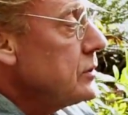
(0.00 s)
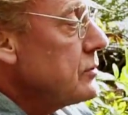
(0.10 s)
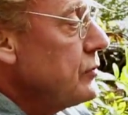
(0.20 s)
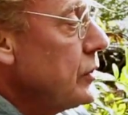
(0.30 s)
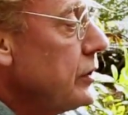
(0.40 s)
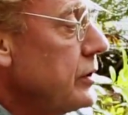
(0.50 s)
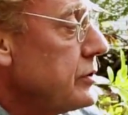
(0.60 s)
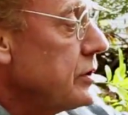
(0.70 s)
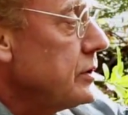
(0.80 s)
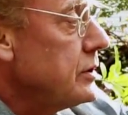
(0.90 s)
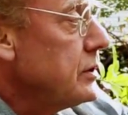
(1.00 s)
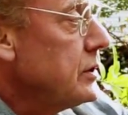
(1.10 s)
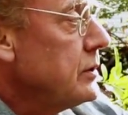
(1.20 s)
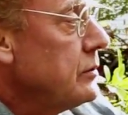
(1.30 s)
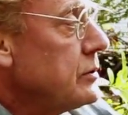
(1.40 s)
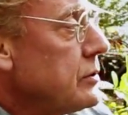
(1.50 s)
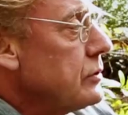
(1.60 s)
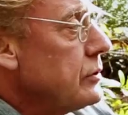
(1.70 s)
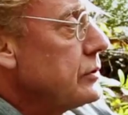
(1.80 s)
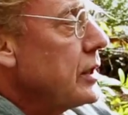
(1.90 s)
It's very easy. We
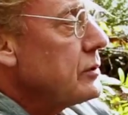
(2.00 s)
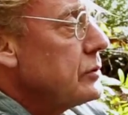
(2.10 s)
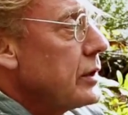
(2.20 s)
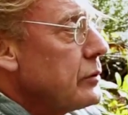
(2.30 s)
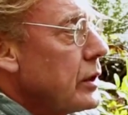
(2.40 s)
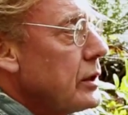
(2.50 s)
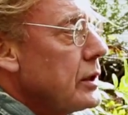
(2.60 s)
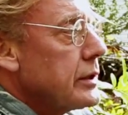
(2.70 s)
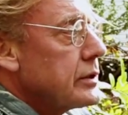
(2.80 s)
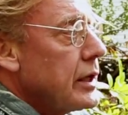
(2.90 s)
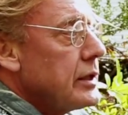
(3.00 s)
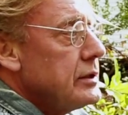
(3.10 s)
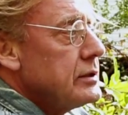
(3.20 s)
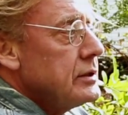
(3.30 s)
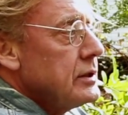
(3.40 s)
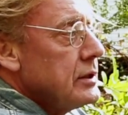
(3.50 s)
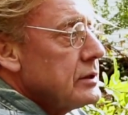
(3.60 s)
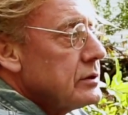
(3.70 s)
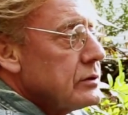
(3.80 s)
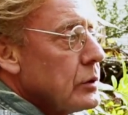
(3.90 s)
turn that right around like that.
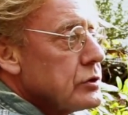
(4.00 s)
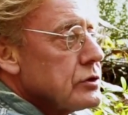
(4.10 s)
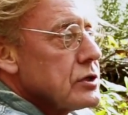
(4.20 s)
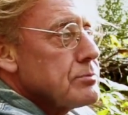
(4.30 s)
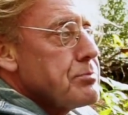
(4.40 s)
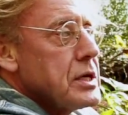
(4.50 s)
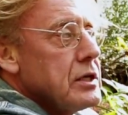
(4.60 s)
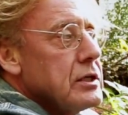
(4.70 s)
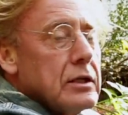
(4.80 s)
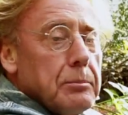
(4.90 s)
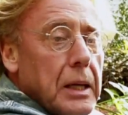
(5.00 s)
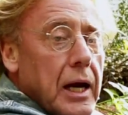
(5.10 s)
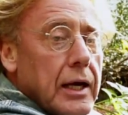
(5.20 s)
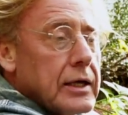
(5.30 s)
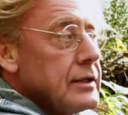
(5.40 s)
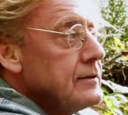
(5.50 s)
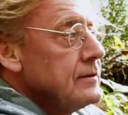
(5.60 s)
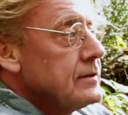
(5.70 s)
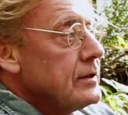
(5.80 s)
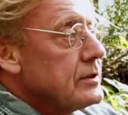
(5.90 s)
You'll notice this pin in the back.
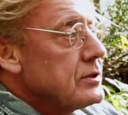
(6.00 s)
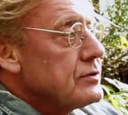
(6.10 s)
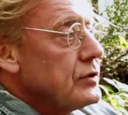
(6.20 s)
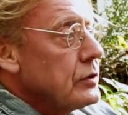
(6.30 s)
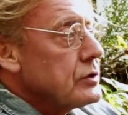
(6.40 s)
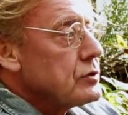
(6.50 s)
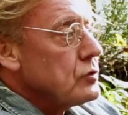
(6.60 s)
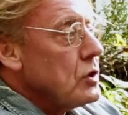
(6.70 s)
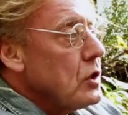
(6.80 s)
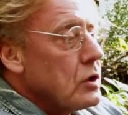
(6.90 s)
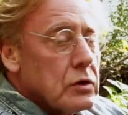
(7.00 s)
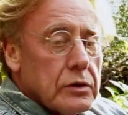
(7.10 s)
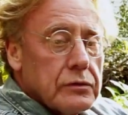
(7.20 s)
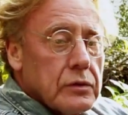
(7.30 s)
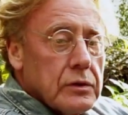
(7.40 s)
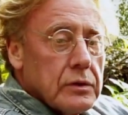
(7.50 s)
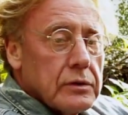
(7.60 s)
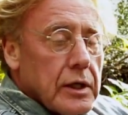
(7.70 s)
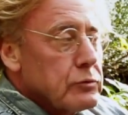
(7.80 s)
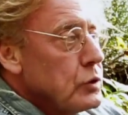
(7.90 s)
Now this is very strong.
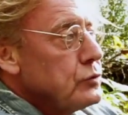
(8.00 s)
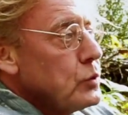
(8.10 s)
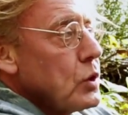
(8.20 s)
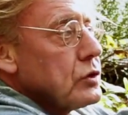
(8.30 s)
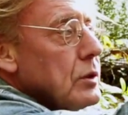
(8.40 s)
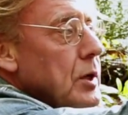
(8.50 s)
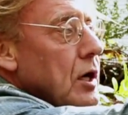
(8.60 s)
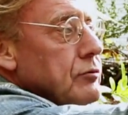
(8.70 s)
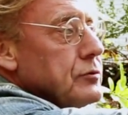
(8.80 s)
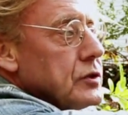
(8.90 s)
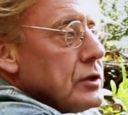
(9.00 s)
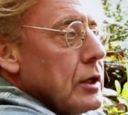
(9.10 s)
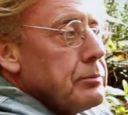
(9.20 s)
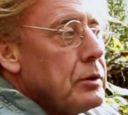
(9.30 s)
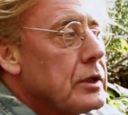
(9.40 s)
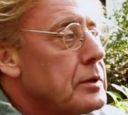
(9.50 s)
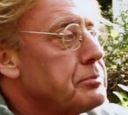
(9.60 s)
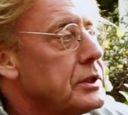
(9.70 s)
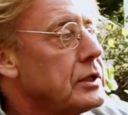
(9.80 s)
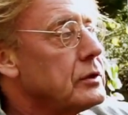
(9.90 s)
That roof won't come off until I pull
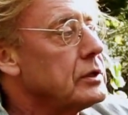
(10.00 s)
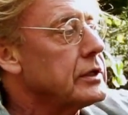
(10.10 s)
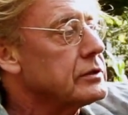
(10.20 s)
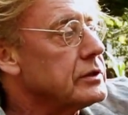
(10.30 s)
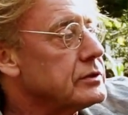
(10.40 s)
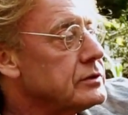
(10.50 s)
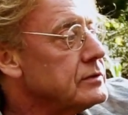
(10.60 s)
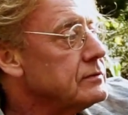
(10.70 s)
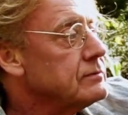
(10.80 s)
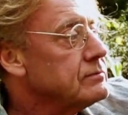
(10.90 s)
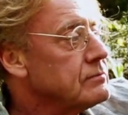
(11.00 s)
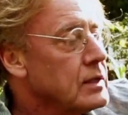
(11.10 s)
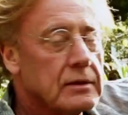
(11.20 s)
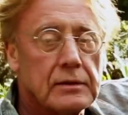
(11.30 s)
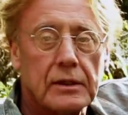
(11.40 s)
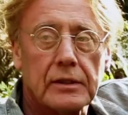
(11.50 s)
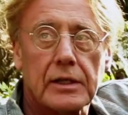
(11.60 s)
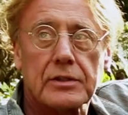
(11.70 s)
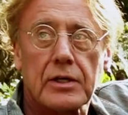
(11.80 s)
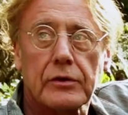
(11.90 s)
that pin out like this.
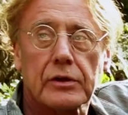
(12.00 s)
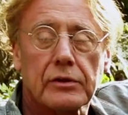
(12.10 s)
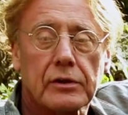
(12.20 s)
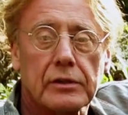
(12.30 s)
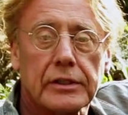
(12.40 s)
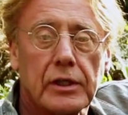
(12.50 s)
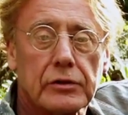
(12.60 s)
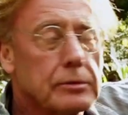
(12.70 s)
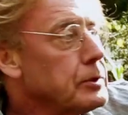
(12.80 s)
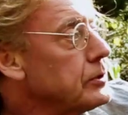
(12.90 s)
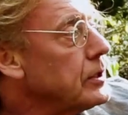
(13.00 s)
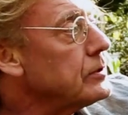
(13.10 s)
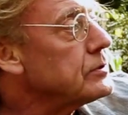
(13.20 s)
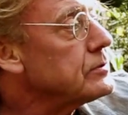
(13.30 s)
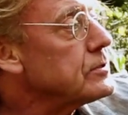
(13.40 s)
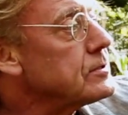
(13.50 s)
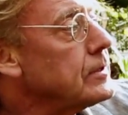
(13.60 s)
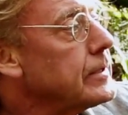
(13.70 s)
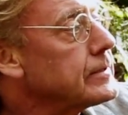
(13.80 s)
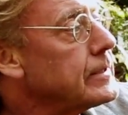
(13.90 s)
And that's how you can clean out your birdhouse, just
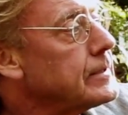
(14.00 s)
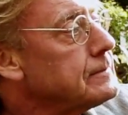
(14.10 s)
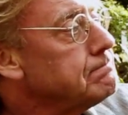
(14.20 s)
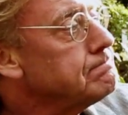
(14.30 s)
like that.